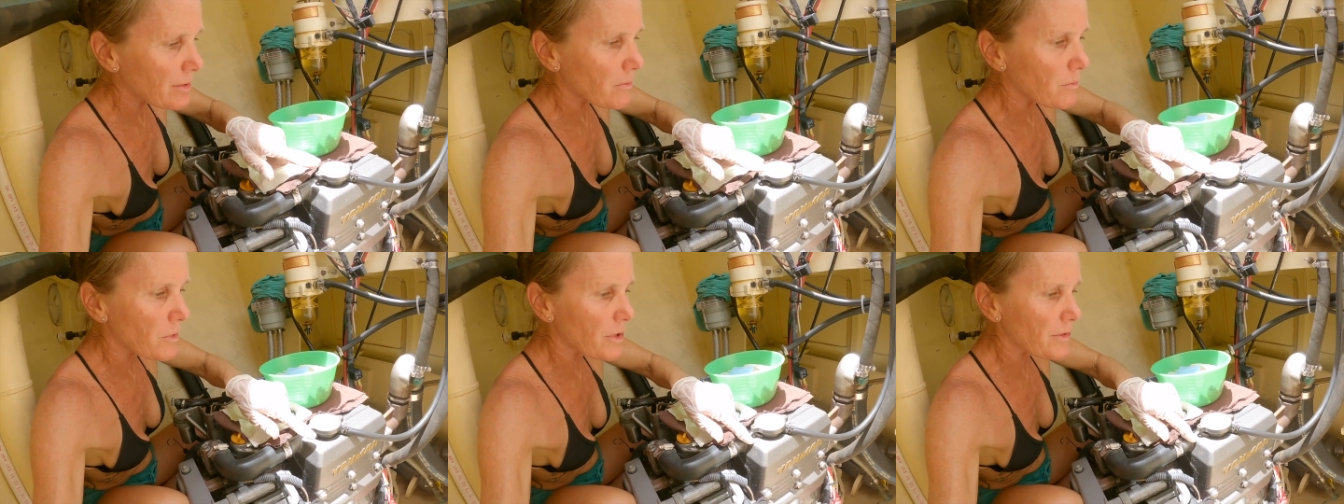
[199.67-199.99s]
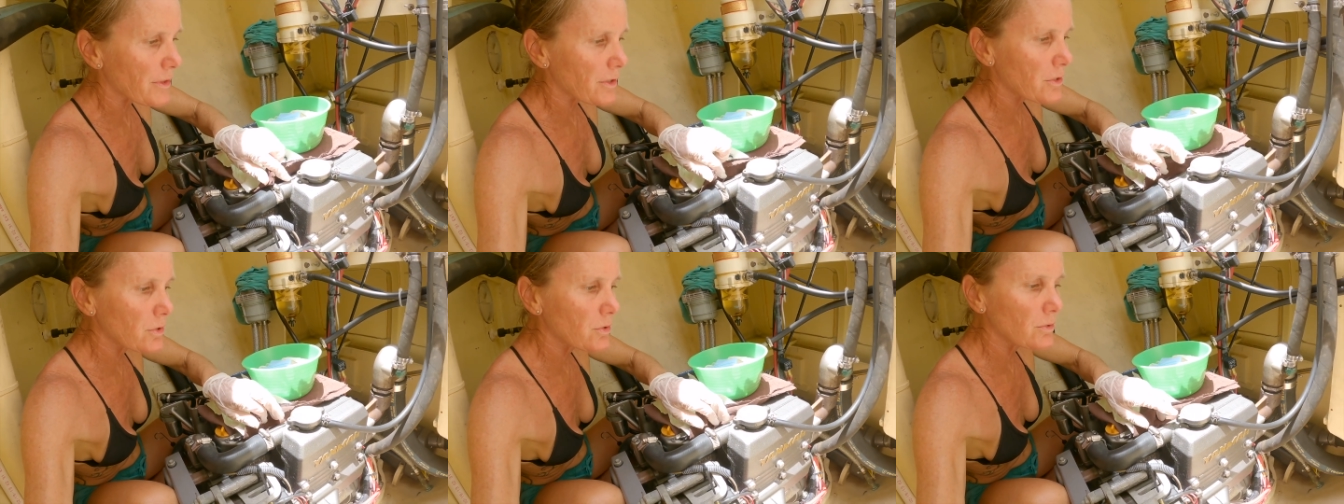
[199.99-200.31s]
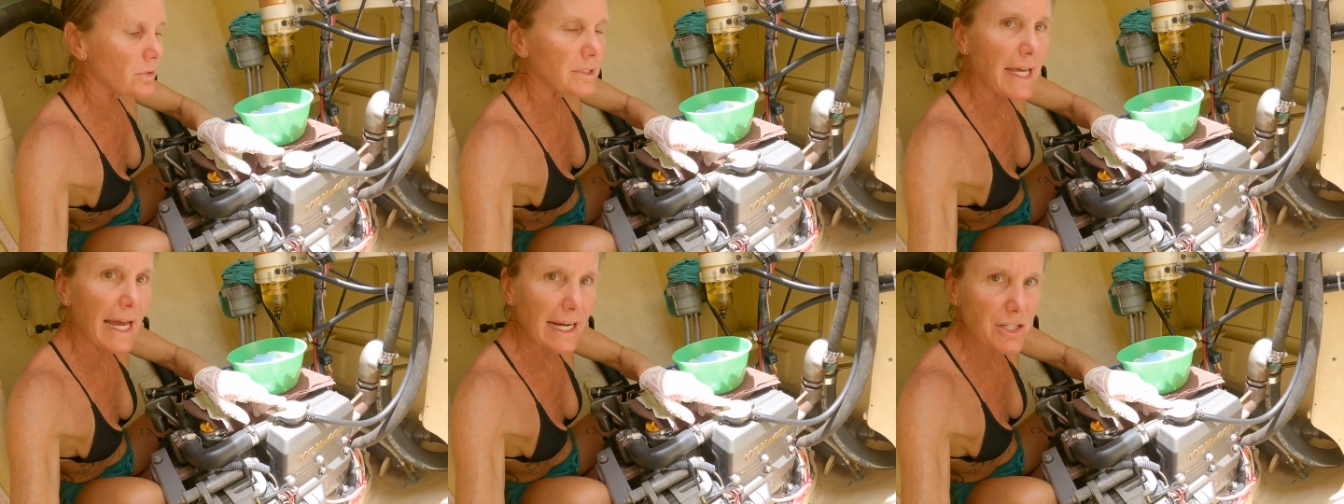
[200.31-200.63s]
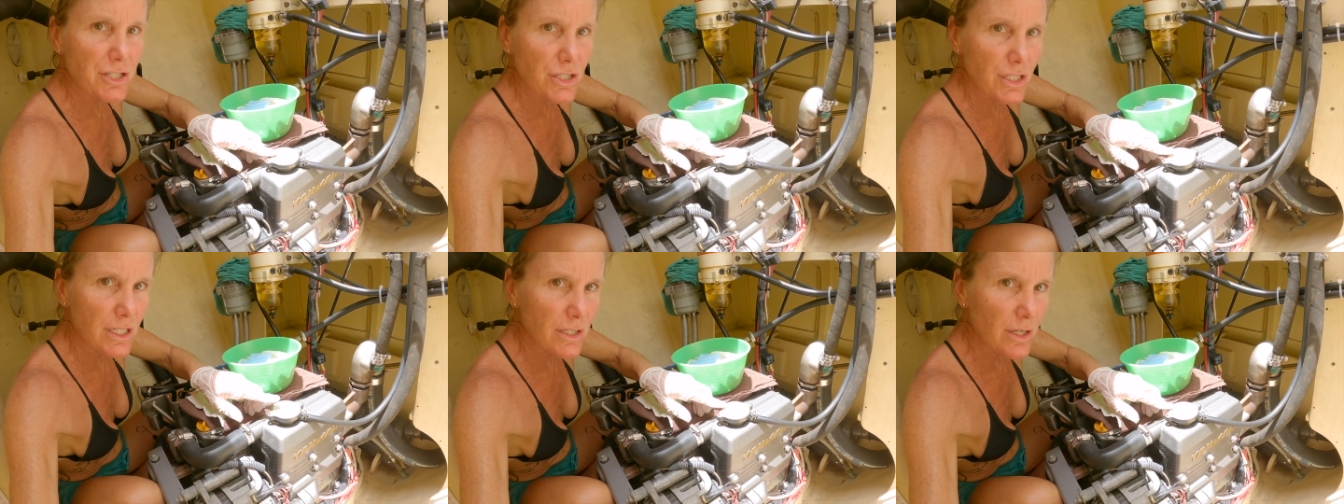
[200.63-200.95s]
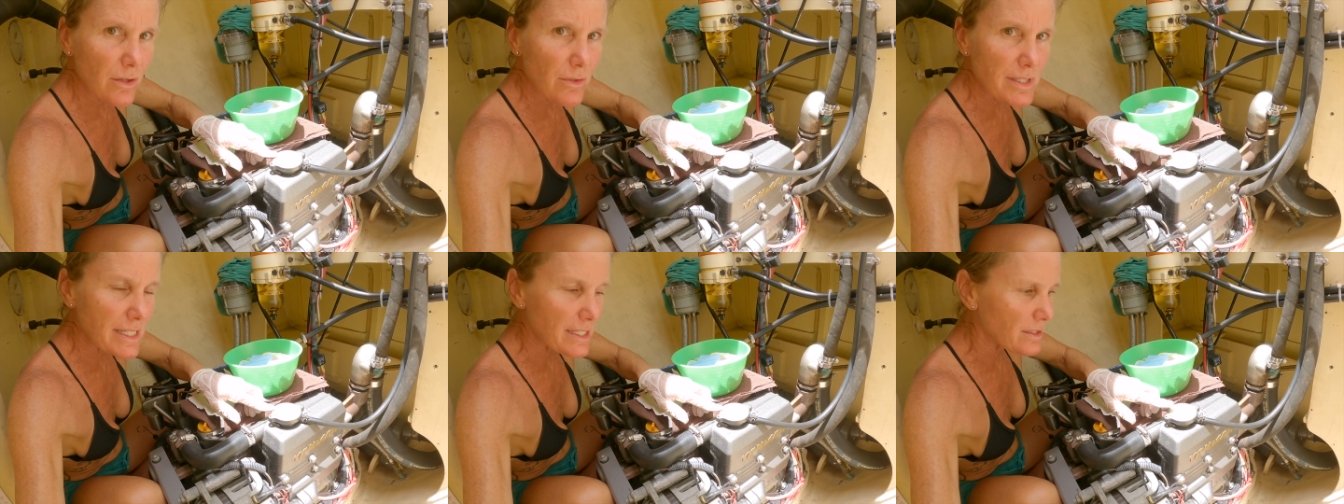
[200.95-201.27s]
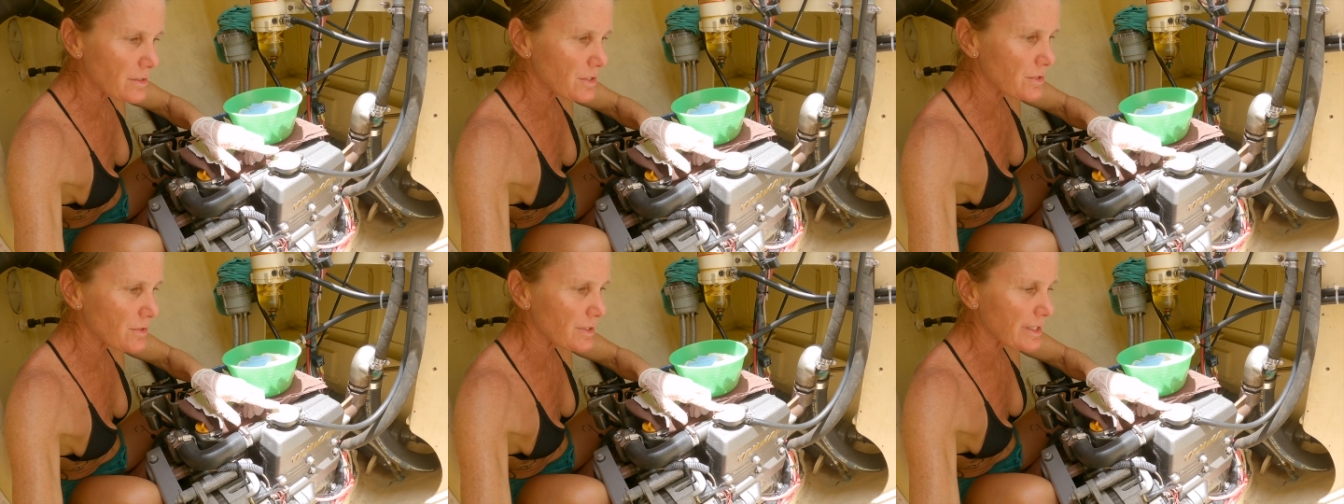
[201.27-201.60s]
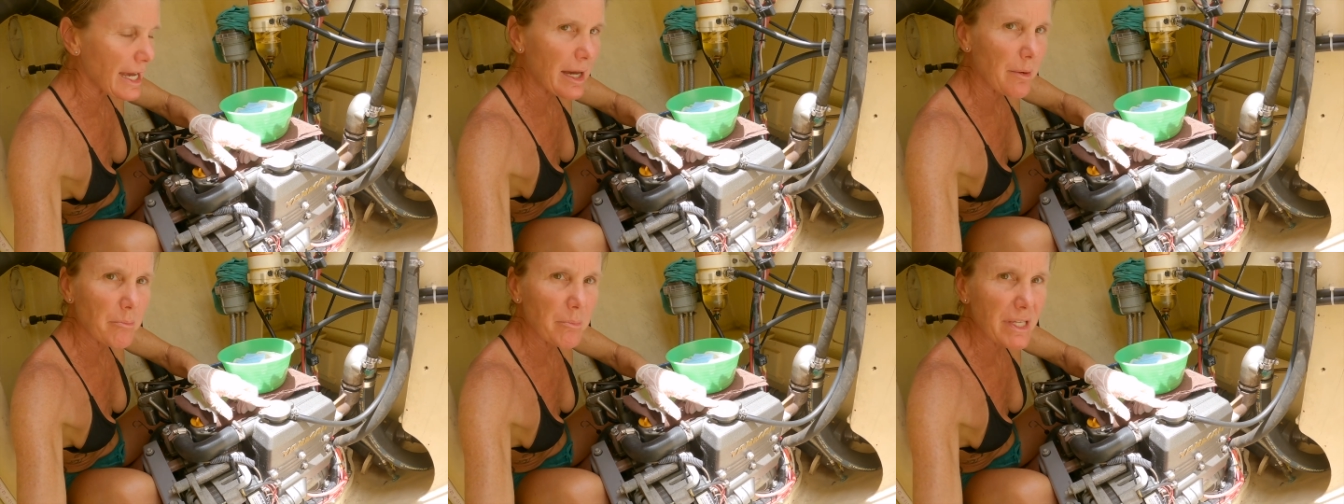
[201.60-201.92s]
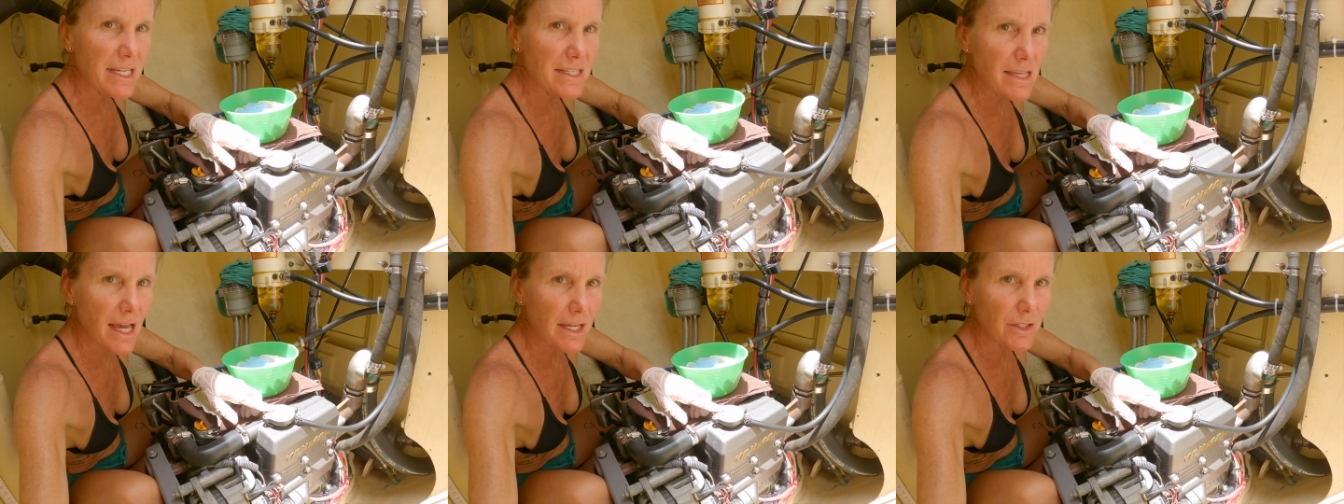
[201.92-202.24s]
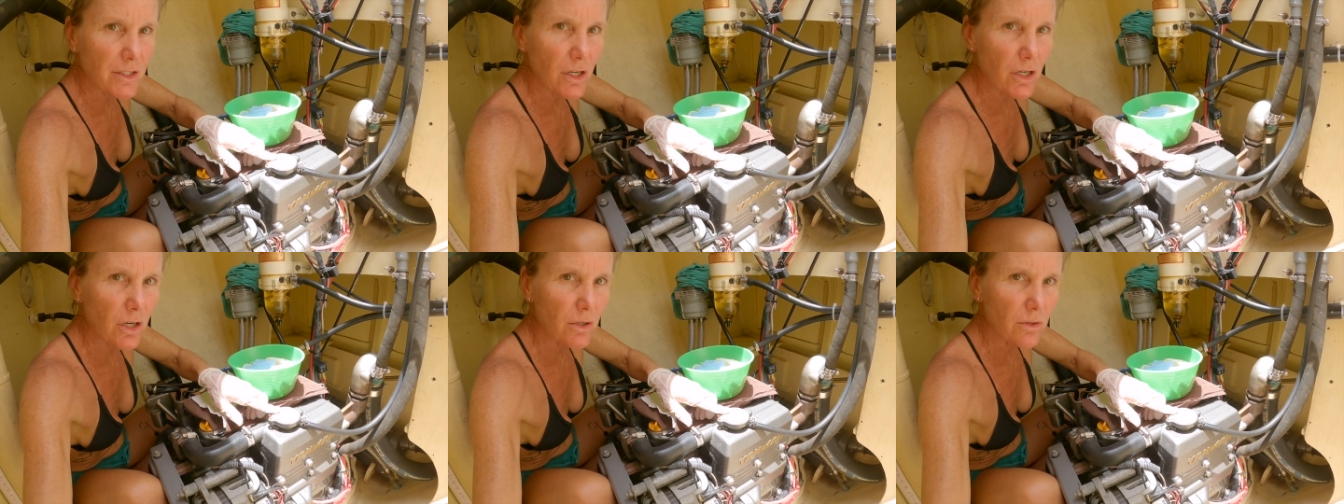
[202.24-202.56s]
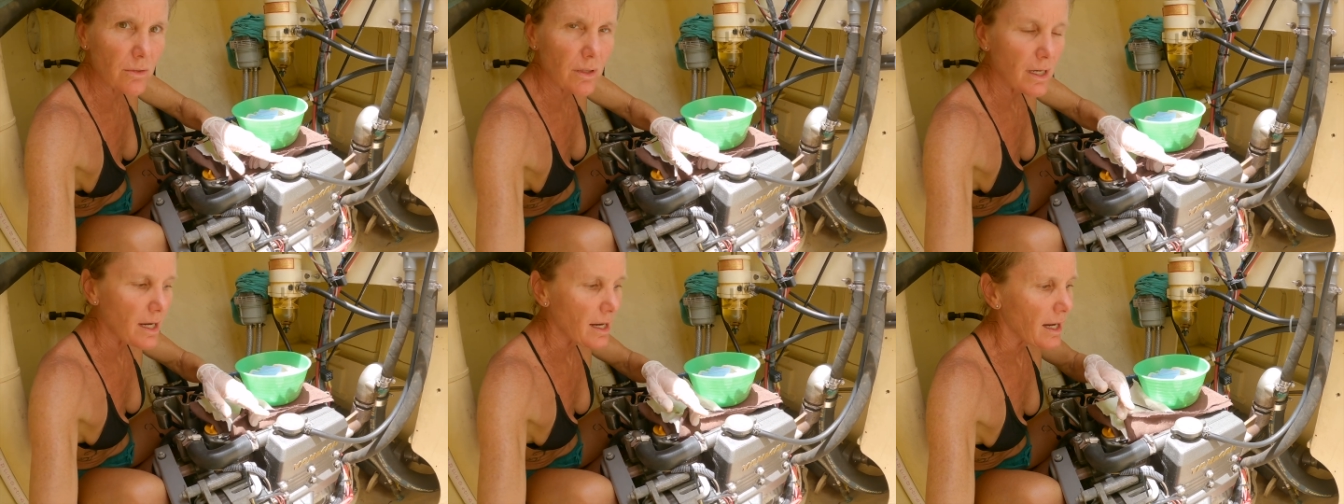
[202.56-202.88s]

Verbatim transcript: where the coolant actually goes into yet because I know